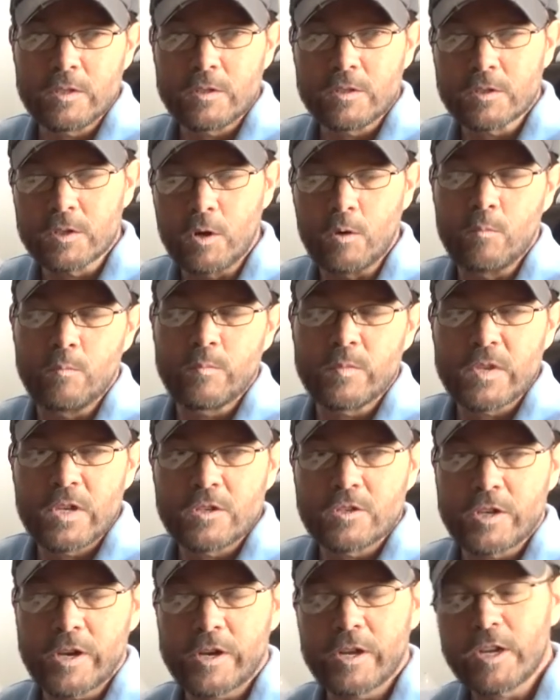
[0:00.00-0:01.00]
So,
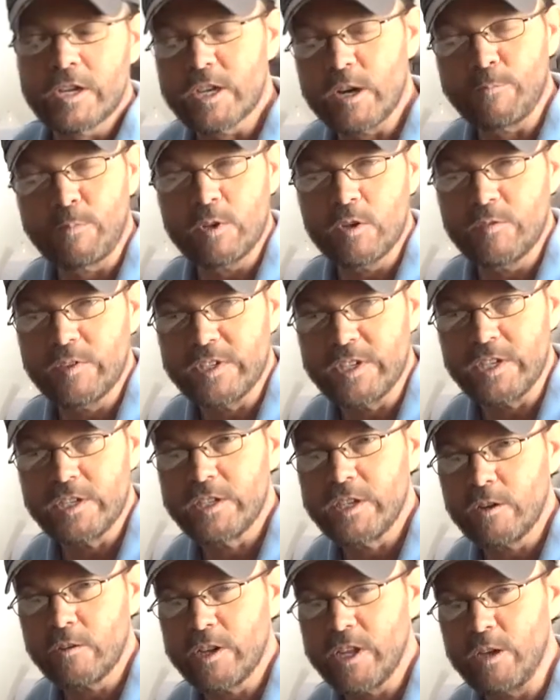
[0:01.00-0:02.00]
check out a couple of
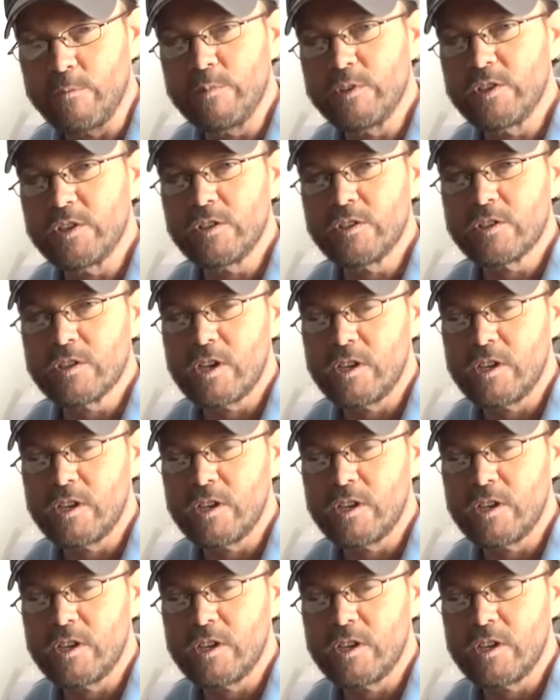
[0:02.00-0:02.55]
detailed images